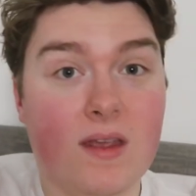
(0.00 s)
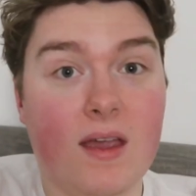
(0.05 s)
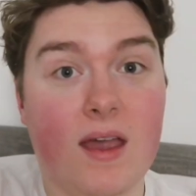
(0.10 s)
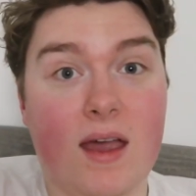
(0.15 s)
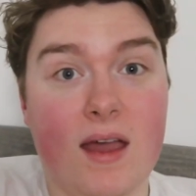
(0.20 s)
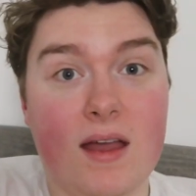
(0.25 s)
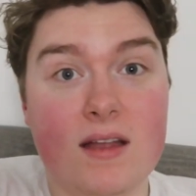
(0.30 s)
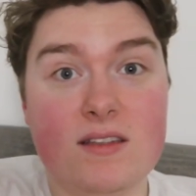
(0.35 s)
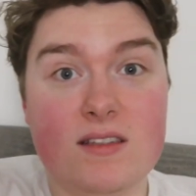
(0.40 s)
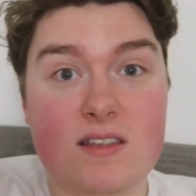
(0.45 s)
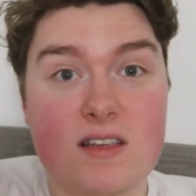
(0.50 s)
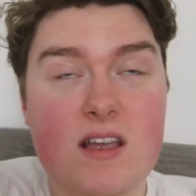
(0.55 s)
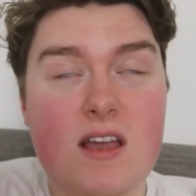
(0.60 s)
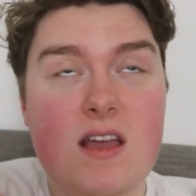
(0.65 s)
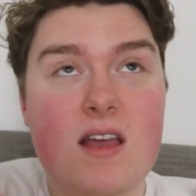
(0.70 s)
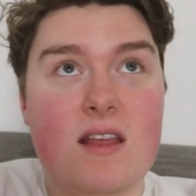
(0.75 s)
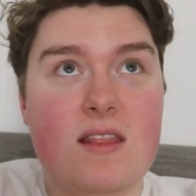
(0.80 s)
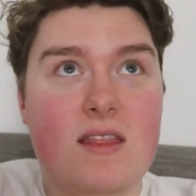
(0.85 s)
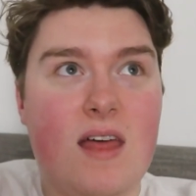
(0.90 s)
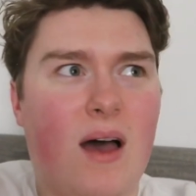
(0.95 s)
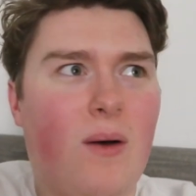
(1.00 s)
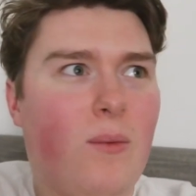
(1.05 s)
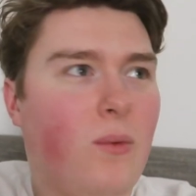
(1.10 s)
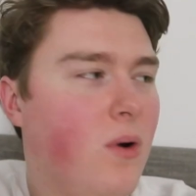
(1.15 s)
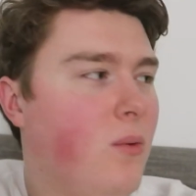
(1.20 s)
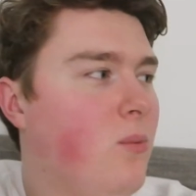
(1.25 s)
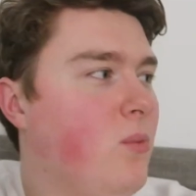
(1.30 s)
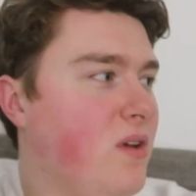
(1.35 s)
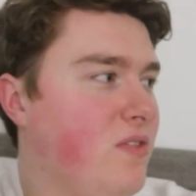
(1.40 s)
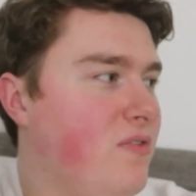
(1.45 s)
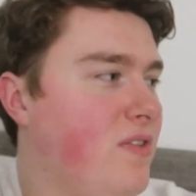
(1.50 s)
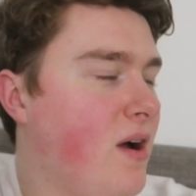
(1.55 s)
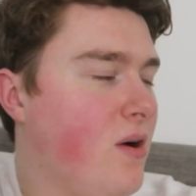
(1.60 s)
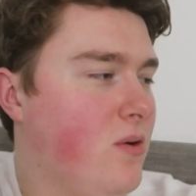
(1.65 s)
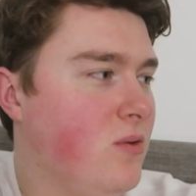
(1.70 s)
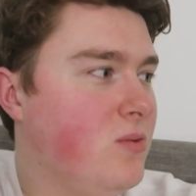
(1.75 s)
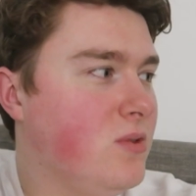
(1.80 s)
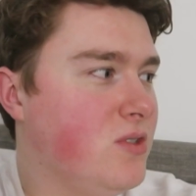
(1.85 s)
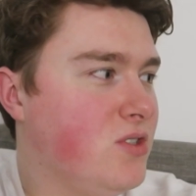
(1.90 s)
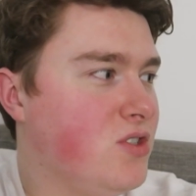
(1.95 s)
Yeah, it's, that one we
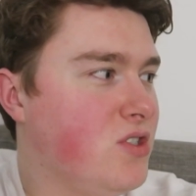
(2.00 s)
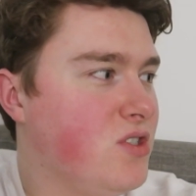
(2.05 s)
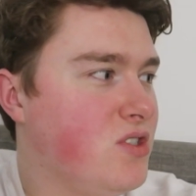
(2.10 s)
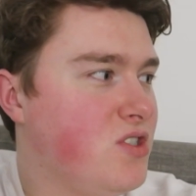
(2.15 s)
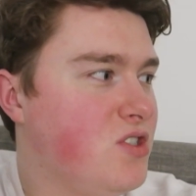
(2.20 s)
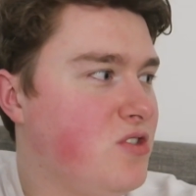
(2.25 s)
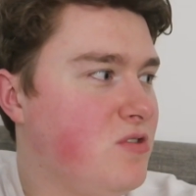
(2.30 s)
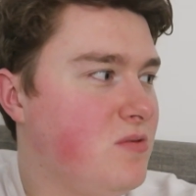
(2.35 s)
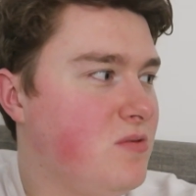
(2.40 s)
found was just,